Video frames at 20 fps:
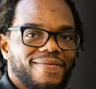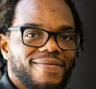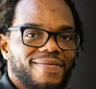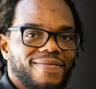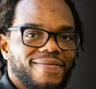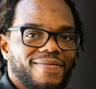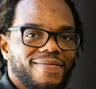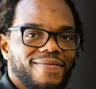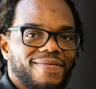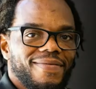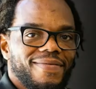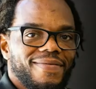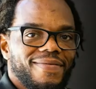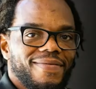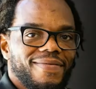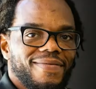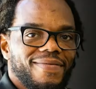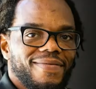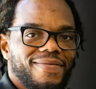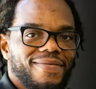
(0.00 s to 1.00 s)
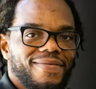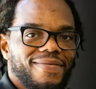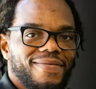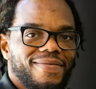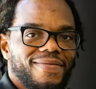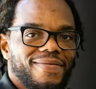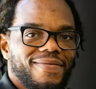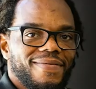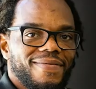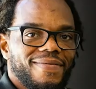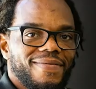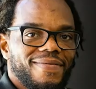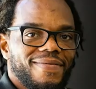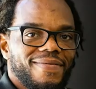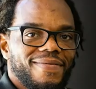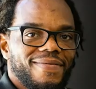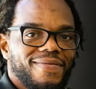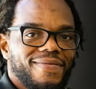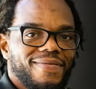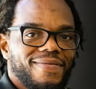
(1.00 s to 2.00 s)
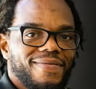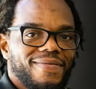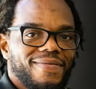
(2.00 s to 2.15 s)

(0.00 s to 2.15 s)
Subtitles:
[no speech]